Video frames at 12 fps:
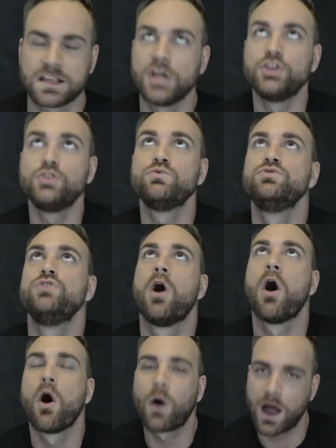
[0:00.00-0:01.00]
and you
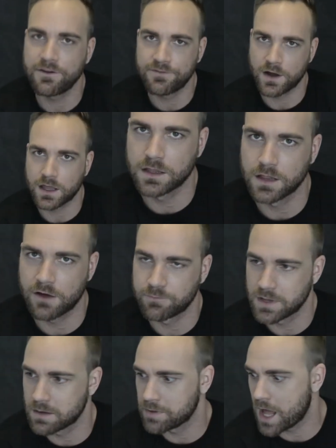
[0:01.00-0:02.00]
know I fucking love
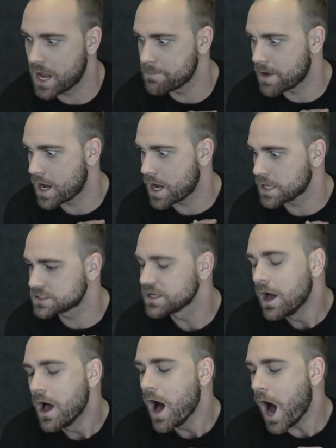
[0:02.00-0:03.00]
me a blind box.
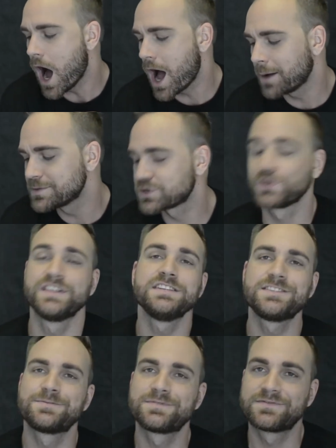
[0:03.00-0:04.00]
Um, so
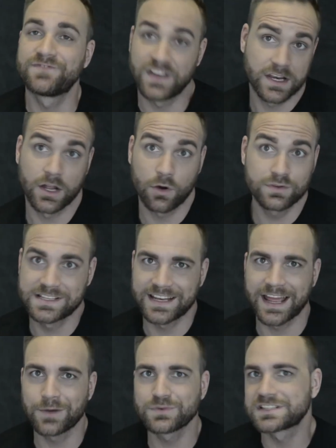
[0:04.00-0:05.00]
this video
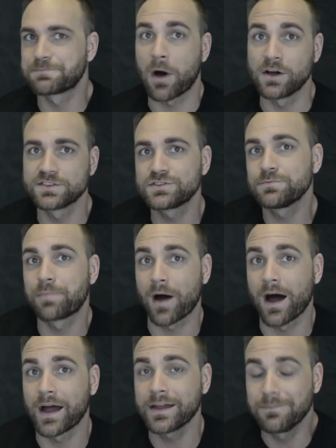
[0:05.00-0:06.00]
today was sponsored
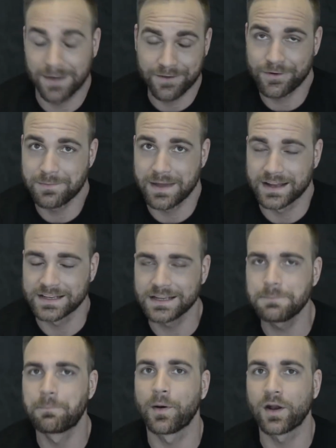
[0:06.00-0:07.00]
by my friend
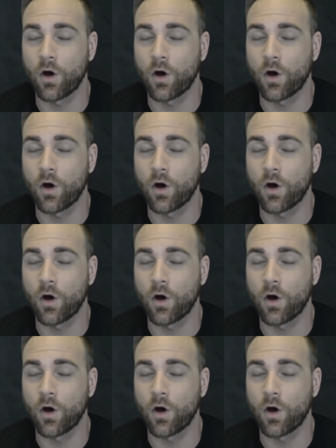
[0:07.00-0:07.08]
Mandy, but